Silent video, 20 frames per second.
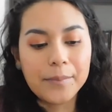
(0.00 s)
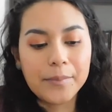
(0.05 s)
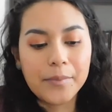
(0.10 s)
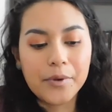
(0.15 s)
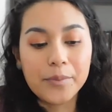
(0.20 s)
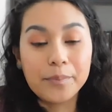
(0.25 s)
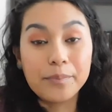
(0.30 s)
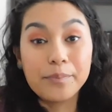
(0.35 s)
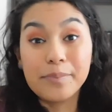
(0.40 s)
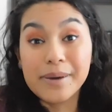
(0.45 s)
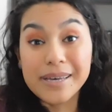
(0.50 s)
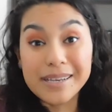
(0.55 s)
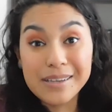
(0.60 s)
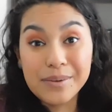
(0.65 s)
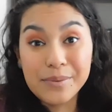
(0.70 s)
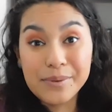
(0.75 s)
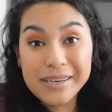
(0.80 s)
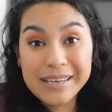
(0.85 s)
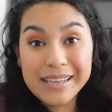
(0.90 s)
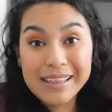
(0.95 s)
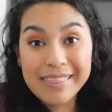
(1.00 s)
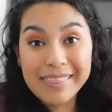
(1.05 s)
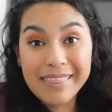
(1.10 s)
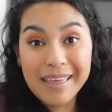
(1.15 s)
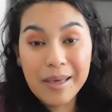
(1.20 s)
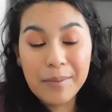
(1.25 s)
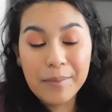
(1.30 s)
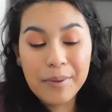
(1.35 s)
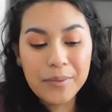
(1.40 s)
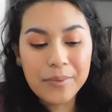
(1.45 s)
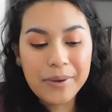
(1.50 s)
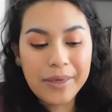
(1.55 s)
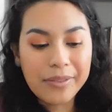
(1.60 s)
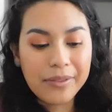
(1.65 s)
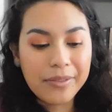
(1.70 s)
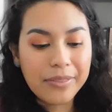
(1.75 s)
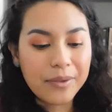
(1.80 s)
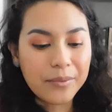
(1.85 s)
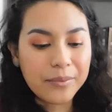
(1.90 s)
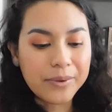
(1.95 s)
or buddy reading them
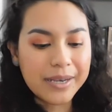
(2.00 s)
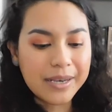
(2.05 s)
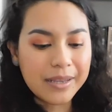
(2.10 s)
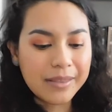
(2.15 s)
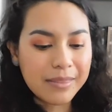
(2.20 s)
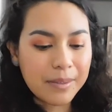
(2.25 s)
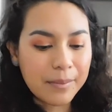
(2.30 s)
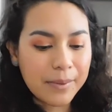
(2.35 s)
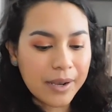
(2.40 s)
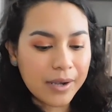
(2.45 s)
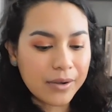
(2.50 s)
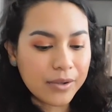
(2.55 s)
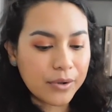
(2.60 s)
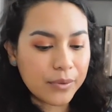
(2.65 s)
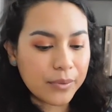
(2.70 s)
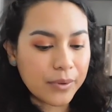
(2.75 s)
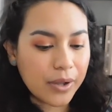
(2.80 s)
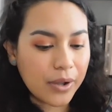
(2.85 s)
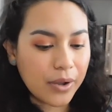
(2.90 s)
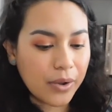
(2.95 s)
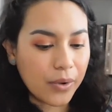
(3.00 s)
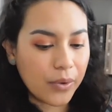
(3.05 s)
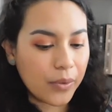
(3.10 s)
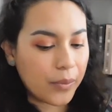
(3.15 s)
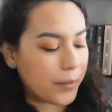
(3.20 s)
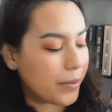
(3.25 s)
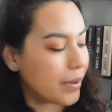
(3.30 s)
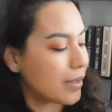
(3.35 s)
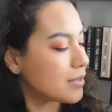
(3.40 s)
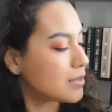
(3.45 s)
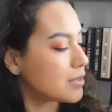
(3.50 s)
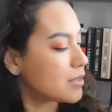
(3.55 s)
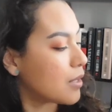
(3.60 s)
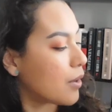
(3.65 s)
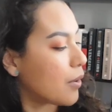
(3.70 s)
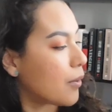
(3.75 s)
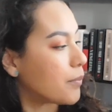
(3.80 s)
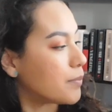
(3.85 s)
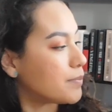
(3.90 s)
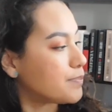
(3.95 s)
rather than reading them on your own.
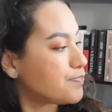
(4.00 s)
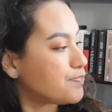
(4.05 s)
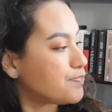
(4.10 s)
So